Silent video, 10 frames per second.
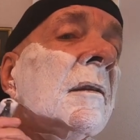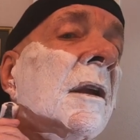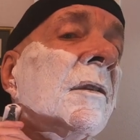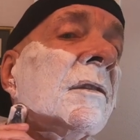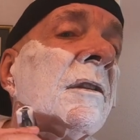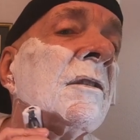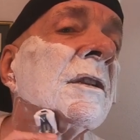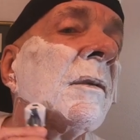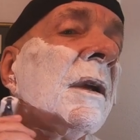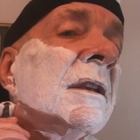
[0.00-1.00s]
Because
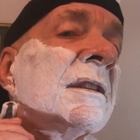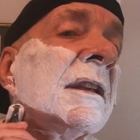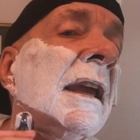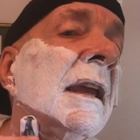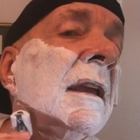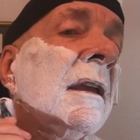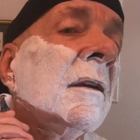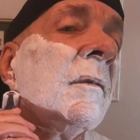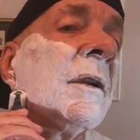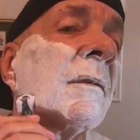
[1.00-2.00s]
usually what you say
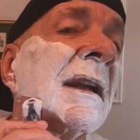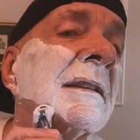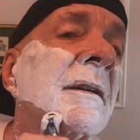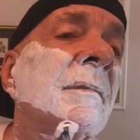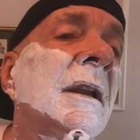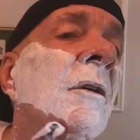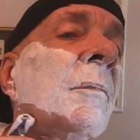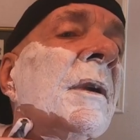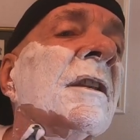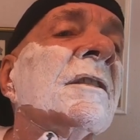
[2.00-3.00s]
when you write somebody, the
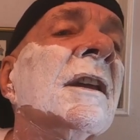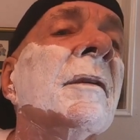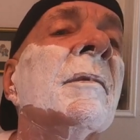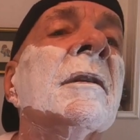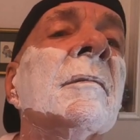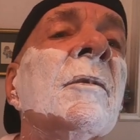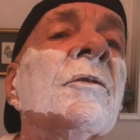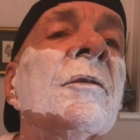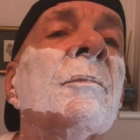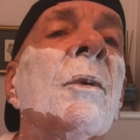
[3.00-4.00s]
opening statement, the
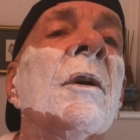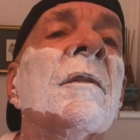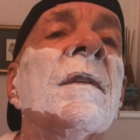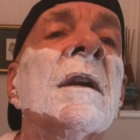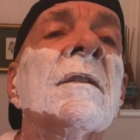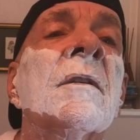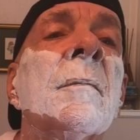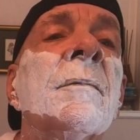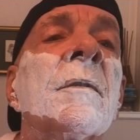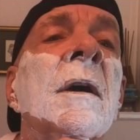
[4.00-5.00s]
most important things are
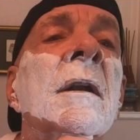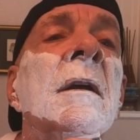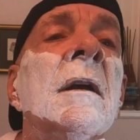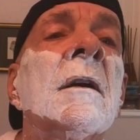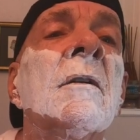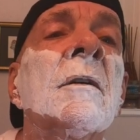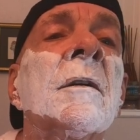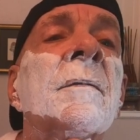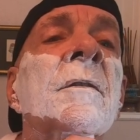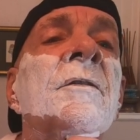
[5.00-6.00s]
up front or in
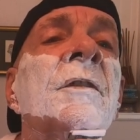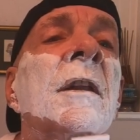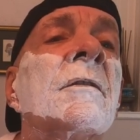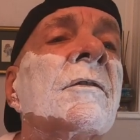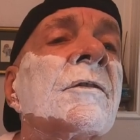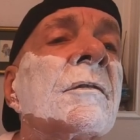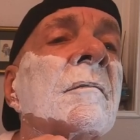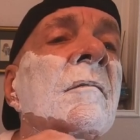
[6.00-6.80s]
the first sentence.